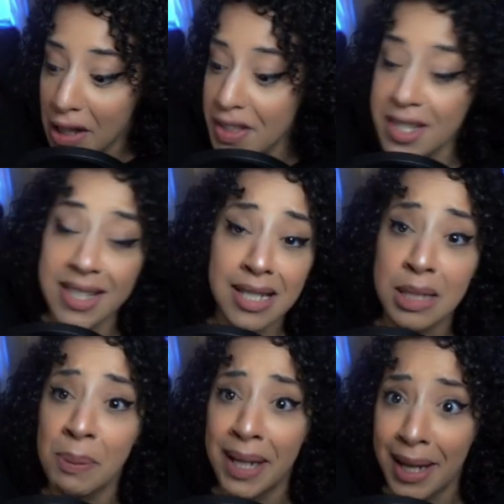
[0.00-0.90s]
of this needs to
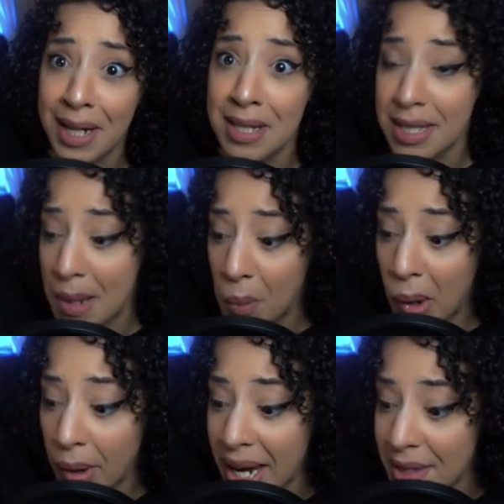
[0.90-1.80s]
be hidden
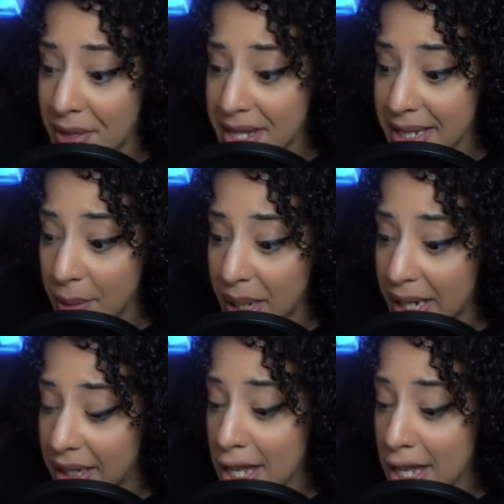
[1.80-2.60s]
somewhere in this area,